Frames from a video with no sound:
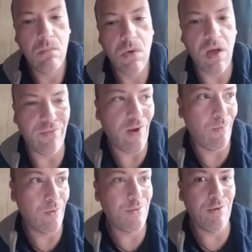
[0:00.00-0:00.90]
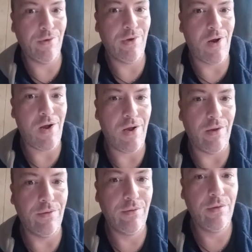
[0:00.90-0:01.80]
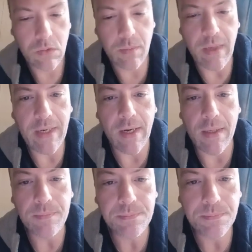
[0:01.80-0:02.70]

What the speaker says: What? That was your God? Wasn't my God.